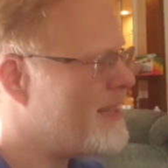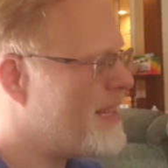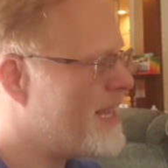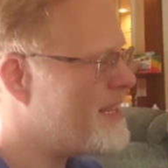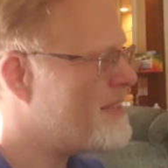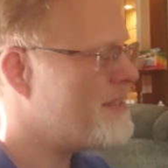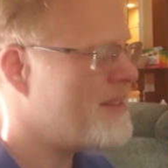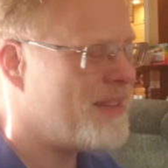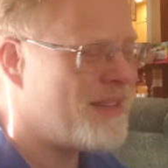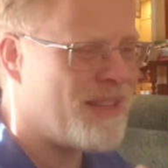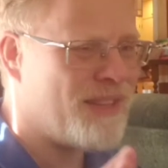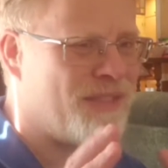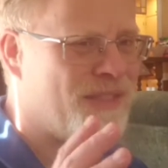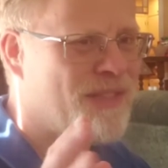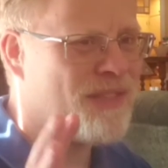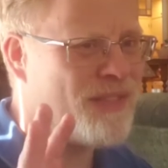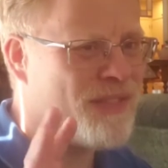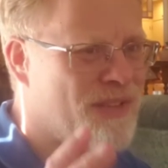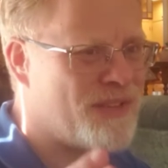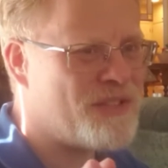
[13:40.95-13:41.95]
they
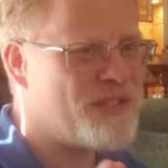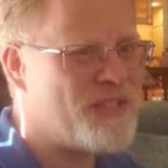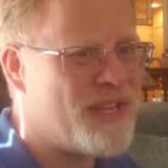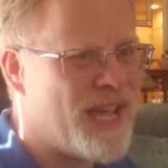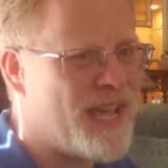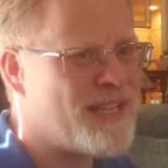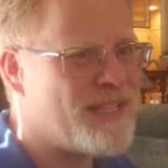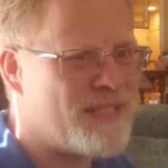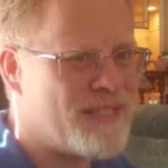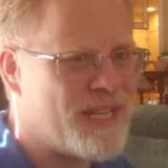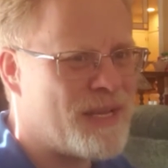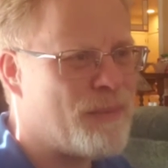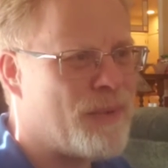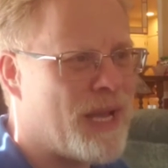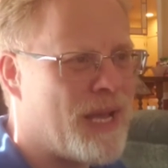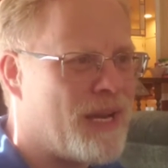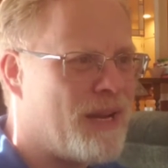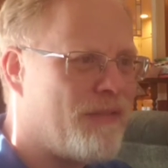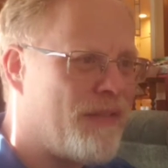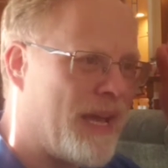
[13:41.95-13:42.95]
their stats seem
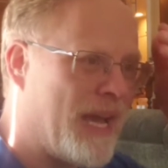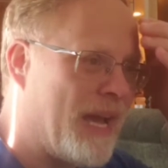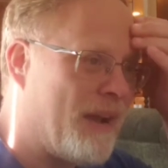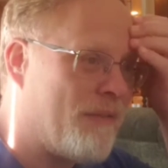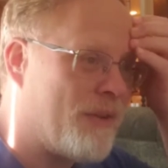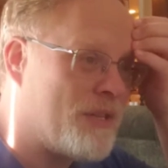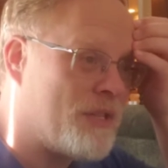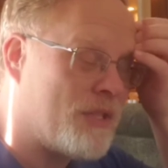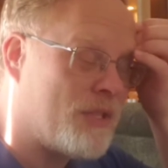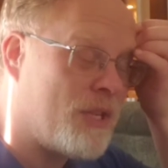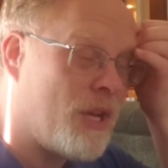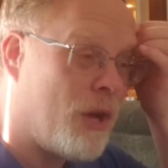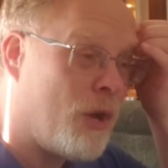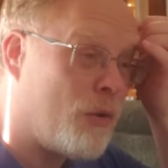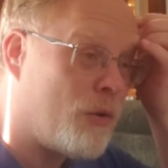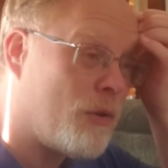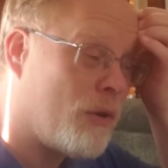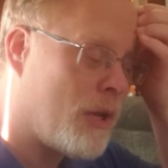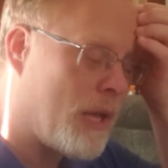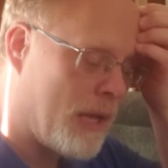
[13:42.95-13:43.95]
kind of average in
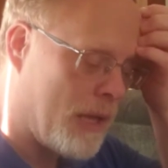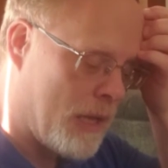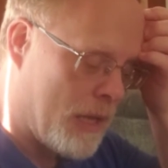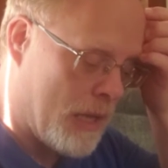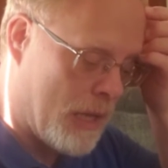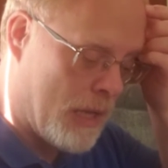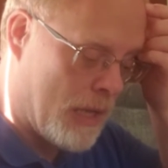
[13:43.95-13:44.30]
total.